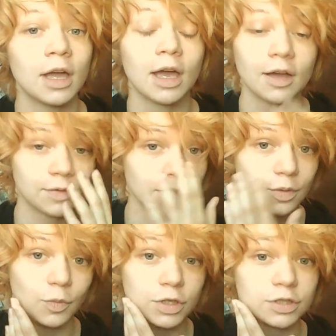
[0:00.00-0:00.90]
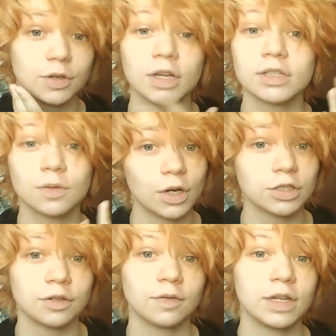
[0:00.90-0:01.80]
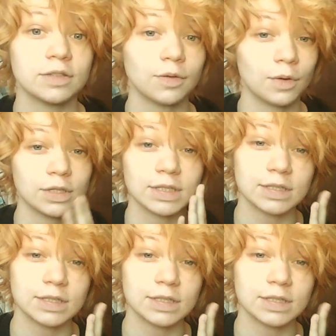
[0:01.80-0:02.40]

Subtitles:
After you moisturize and wash your face with this.